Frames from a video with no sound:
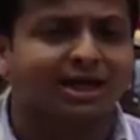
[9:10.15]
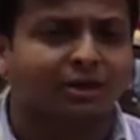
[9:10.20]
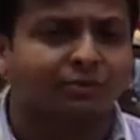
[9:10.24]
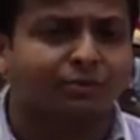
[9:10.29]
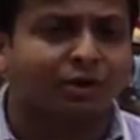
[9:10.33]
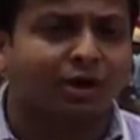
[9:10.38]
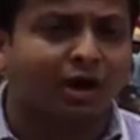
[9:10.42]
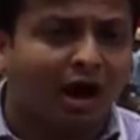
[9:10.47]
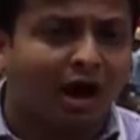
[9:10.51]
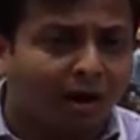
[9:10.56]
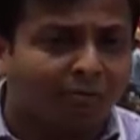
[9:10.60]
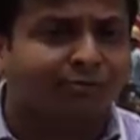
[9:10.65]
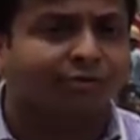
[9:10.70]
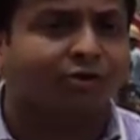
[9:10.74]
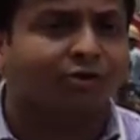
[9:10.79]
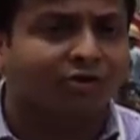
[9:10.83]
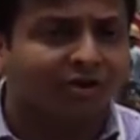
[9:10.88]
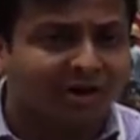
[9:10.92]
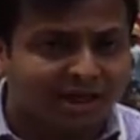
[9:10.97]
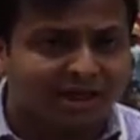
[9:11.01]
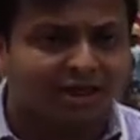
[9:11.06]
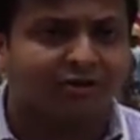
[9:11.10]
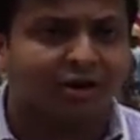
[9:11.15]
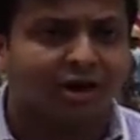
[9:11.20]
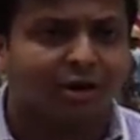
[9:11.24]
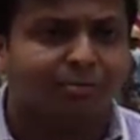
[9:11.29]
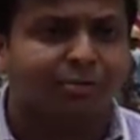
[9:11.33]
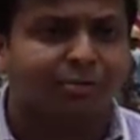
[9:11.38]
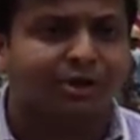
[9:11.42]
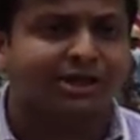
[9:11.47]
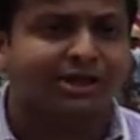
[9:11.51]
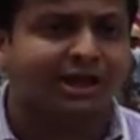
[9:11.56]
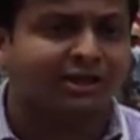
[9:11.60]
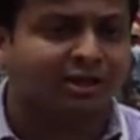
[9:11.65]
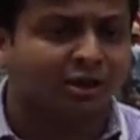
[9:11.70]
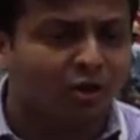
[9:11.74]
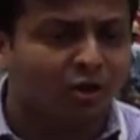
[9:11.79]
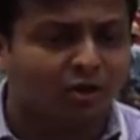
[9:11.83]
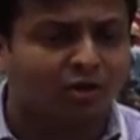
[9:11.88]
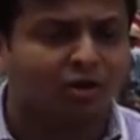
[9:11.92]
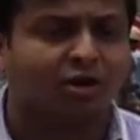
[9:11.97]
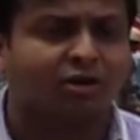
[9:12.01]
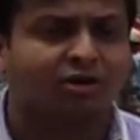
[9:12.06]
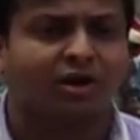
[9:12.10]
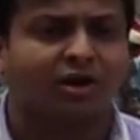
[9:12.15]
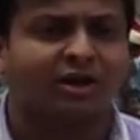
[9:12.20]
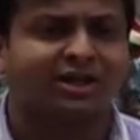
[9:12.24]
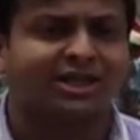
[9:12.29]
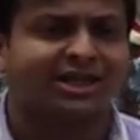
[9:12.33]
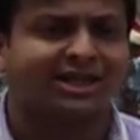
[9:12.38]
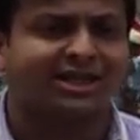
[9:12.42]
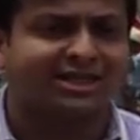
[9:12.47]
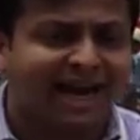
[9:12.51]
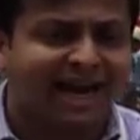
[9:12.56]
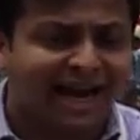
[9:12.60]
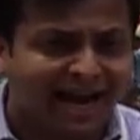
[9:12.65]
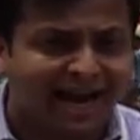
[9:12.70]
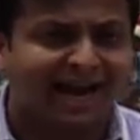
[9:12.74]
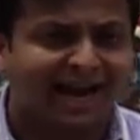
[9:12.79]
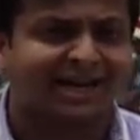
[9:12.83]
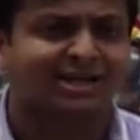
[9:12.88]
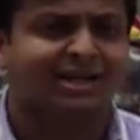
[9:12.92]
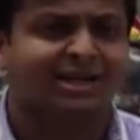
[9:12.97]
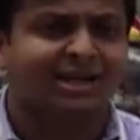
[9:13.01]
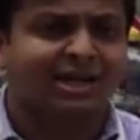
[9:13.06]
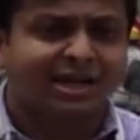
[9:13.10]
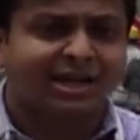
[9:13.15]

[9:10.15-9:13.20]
that were up for redevelopment and local authorities had